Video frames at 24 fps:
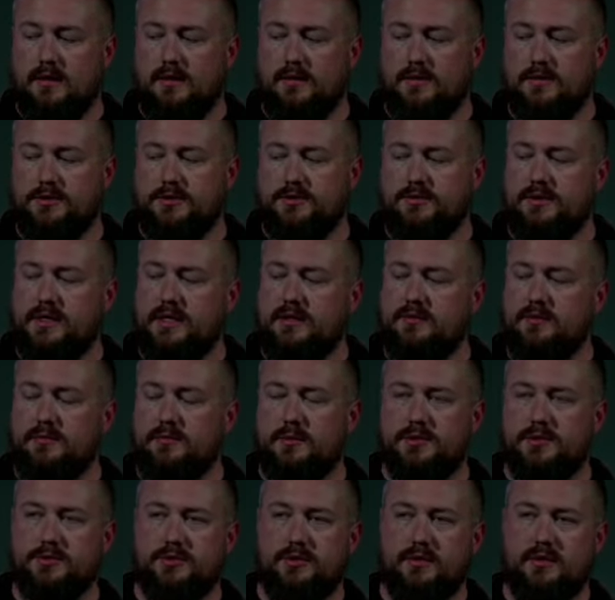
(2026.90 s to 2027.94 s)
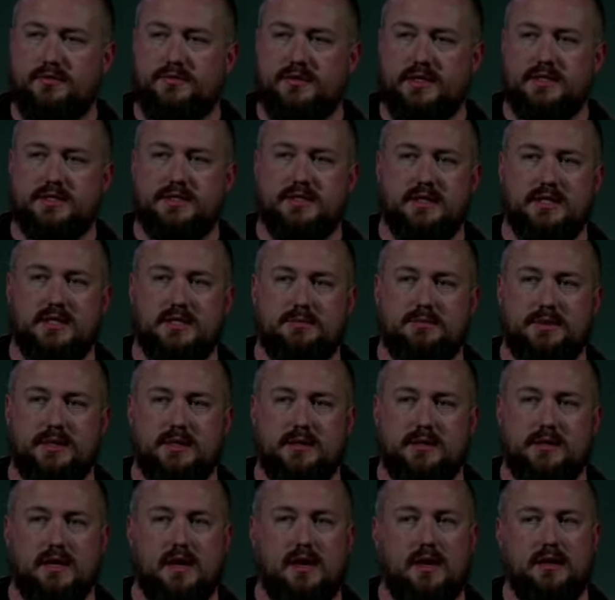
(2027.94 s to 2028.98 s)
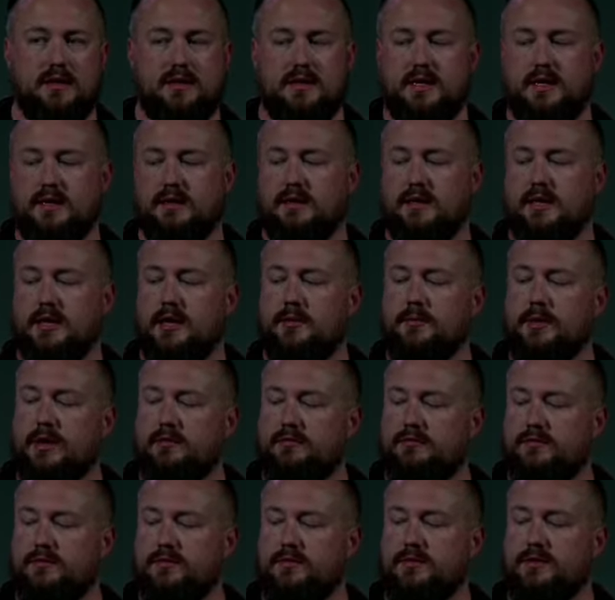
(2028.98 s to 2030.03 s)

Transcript: You give them control of these things, but not yet let them have full